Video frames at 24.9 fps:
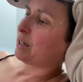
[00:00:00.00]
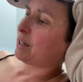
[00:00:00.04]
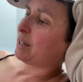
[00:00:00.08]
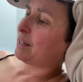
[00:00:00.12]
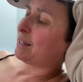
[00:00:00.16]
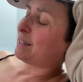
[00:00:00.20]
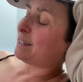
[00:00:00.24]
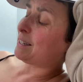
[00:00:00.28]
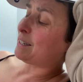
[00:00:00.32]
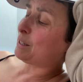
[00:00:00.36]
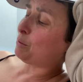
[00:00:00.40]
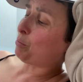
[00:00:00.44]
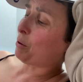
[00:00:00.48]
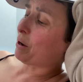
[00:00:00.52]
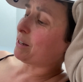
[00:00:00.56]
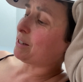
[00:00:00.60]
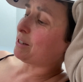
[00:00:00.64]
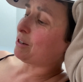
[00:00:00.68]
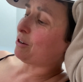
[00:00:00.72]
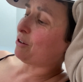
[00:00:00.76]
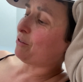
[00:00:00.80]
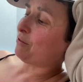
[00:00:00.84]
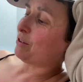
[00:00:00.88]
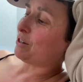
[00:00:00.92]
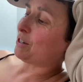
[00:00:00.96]

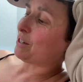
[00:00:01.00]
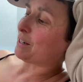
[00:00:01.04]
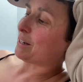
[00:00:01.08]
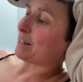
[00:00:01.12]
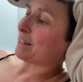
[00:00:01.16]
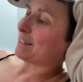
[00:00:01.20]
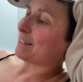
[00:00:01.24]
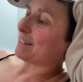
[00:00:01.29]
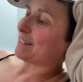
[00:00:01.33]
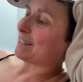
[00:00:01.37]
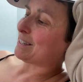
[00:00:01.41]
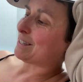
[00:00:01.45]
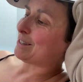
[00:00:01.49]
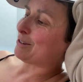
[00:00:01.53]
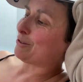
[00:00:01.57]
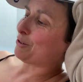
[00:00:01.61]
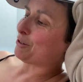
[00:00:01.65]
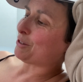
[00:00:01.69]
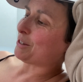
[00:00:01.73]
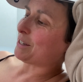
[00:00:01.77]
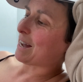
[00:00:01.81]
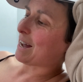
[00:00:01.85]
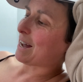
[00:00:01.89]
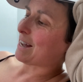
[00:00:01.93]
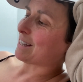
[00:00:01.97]
Despite our vigilance,
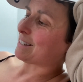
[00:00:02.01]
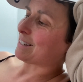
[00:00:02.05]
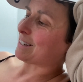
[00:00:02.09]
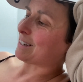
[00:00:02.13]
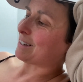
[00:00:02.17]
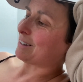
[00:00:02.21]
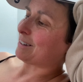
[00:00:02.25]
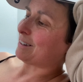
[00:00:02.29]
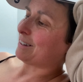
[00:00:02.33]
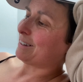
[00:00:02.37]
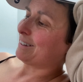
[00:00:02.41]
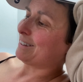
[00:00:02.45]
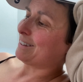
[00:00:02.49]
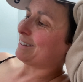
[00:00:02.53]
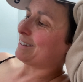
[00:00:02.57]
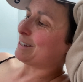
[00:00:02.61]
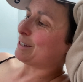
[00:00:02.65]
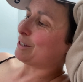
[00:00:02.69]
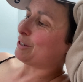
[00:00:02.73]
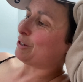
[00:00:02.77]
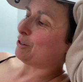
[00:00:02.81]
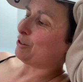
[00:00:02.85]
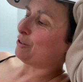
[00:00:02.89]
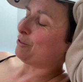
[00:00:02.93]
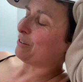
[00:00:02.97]
Dr. Attel,
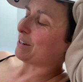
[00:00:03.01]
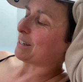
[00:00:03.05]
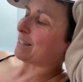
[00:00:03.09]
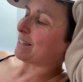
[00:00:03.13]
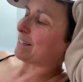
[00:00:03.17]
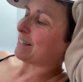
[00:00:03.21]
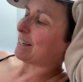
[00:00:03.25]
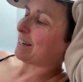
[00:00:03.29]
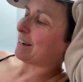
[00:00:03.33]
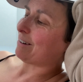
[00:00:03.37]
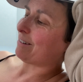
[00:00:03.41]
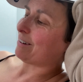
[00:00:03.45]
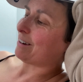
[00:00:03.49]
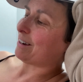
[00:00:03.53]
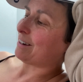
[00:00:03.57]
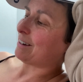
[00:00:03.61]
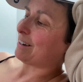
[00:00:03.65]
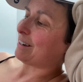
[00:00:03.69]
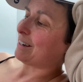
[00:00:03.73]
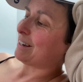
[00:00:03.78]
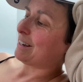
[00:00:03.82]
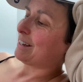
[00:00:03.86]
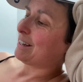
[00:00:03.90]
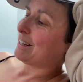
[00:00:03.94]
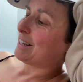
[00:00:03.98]
the zoo
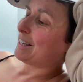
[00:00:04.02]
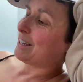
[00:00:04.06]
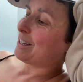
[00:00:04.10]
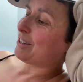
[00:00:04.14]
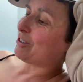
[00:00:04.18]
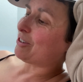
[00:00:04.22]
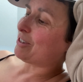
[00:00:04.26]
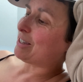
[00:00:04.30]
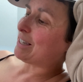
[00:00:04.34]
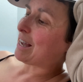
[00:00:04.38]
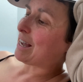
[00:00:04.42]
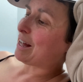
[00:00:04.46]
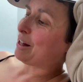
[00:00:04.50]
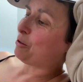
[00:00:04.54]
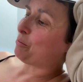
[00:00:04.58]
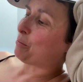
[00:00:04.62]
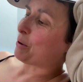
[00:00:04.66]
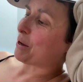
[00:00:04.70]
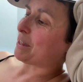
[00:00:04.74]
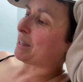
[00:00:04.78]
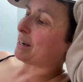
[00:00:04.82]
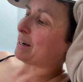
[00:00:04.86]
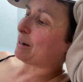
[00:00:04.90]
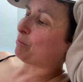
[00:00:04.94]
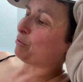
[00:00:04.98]
veterinarian, could tell
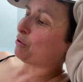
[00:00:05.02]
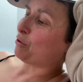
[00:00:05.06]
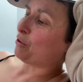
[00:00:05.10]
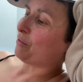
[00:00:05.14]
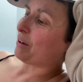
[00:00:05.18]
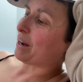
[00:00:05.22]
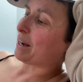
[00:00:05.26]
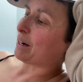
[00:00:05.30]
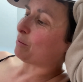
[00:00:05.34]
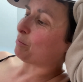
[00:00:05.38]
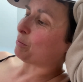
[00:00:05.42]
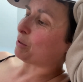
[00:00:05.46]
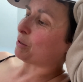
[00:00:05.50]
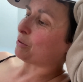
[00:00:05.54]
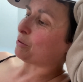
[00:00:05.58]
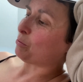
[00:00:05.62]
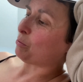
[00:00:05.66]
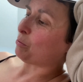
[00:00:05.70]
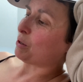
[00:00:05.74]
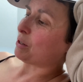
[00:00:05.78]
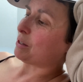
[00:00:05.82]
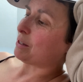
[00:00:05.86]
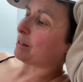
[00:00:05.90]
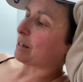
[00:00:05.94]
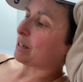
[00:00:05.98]
by the number of animals
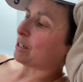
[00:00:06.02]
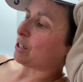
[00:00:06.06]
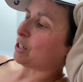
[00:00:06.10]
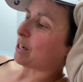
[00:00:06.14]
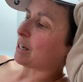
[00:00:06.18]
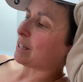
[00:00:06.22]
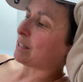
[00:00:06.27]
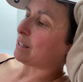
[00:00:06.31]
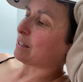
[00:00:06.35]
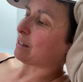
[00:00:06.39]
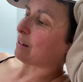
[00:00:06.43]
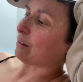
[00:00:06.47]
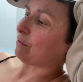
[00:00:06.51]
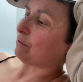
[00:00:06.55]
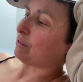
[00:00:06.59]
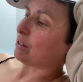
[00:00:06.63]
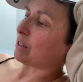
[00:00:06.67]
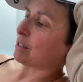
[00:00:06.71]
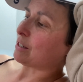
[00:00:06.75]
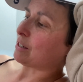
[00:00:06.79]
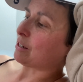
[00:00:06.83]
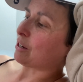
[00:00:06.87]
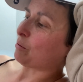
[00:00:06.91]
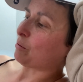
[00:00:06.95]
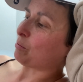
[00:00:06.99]
with digestive
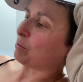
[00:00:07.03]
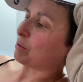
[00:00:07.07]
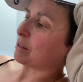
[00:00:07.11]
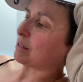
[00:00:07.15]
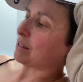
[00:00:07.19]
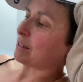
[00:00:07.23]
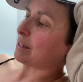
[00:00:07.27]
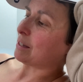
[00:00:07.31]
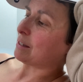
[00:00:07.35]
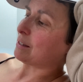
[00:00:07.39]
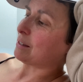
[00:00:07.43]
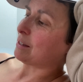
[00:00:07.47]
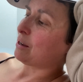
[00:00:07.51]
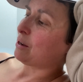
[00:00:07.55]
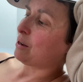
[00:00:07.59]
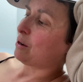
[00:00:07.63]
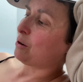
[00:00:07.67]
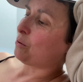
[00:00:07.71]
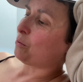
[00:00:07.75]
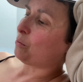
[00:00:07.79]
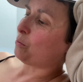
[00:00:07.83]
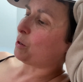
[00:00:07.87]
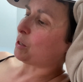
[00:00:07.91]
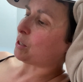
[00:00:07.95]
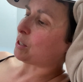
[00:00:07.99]
disturbances
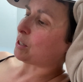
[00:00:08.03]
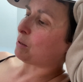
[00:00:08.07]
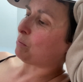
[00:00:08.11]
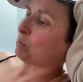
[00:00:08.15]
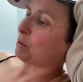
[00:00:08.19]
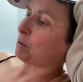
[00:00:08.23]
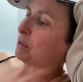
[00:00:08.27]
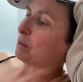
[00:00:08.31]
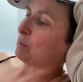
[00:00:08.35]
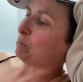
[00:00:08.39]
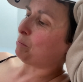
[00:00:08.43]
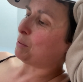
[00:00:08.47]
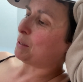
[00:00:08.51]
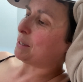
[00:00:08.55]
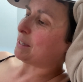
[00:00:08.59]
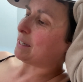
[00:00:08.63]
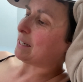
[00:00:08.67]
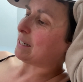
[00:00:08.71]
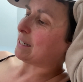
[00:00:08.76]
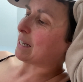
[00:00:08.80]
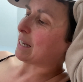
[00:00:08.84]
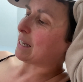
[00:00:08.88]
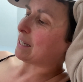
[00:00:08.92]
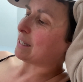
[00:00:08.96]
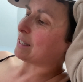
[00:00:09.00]
which had been the
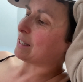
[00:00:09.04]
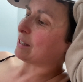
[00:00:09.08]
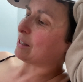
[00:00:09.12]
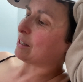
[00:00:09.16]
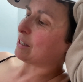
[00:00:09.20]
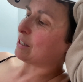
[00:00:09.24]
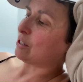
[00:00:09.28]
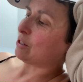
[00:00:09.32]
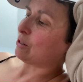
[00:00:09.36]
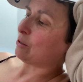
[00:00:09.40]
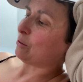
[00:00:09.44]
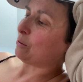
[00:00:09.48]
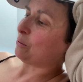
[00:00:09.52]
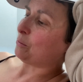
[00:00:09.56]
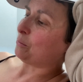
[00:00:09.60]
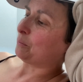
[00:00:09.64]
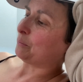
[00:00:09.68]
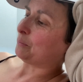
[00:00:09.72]
busy days at the zoo.